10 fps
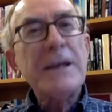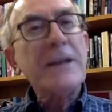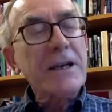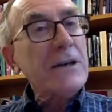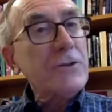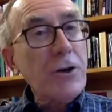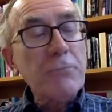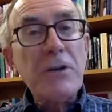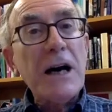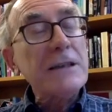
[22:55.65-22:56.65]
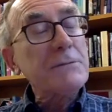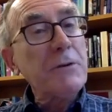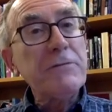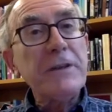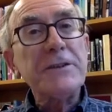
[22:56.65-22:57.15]
And the co- term
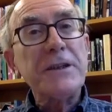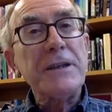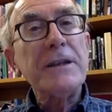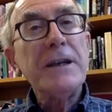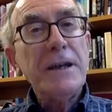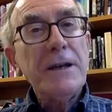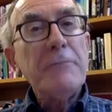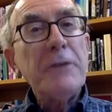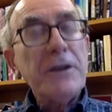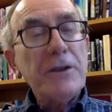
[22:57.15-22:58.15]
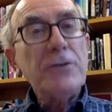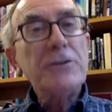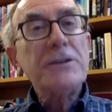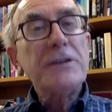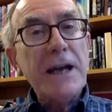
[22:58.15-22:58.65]
cosmovision being exactly.
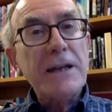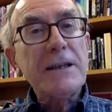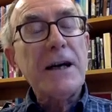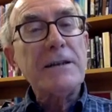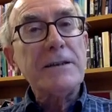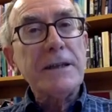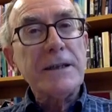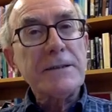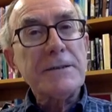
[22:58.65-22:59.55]
used in that context.